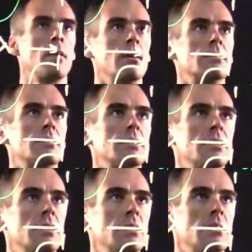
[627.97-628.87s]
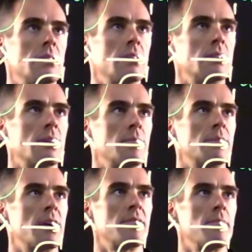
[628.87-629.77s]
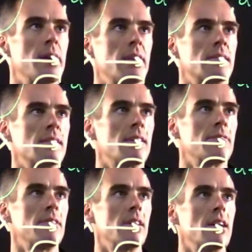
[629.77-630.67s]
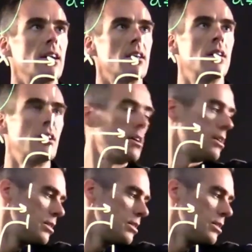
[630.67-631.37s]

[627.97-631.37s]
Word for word: C times F minus F naught all